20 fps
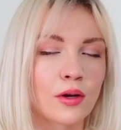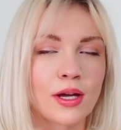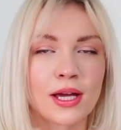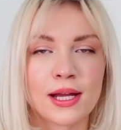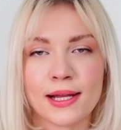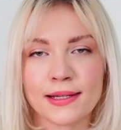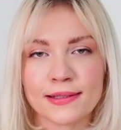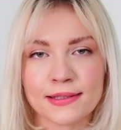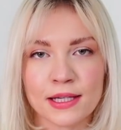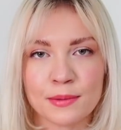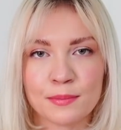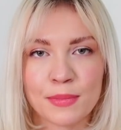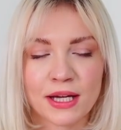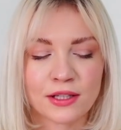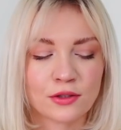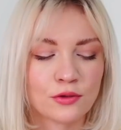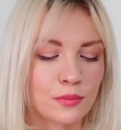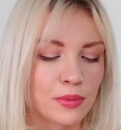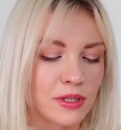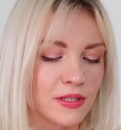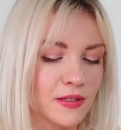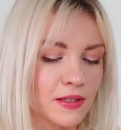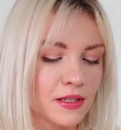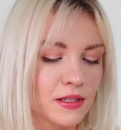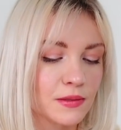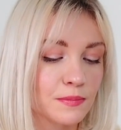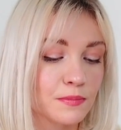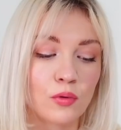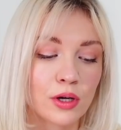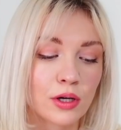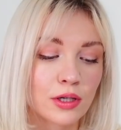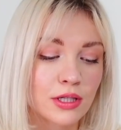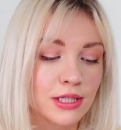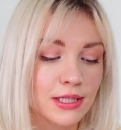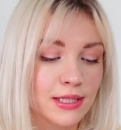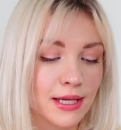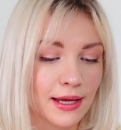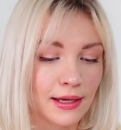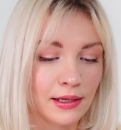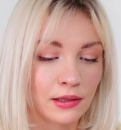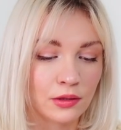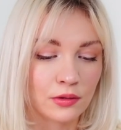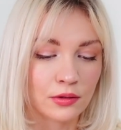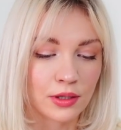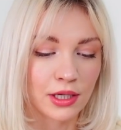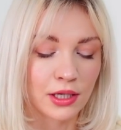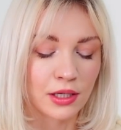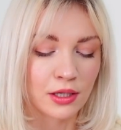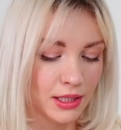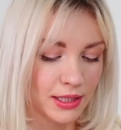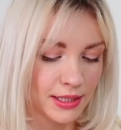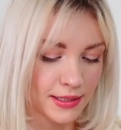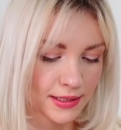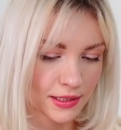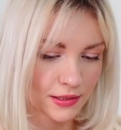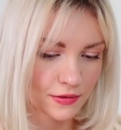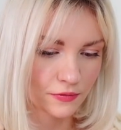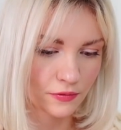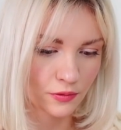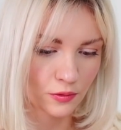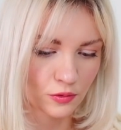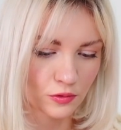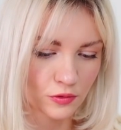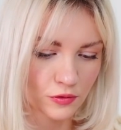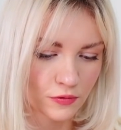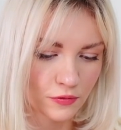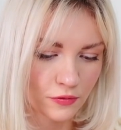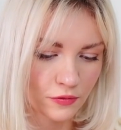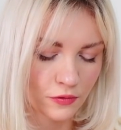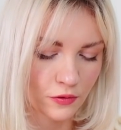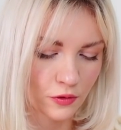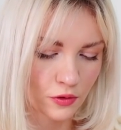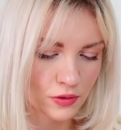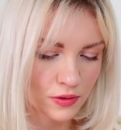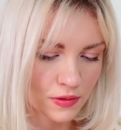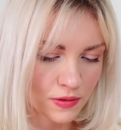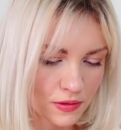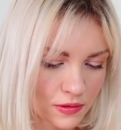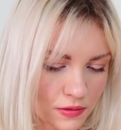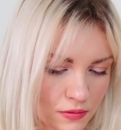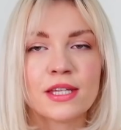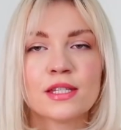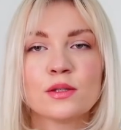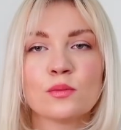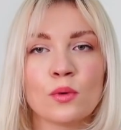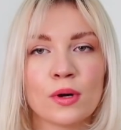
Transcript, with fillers: Okay, let's get back to business. We're gonna take a look at Lisa's photos first. This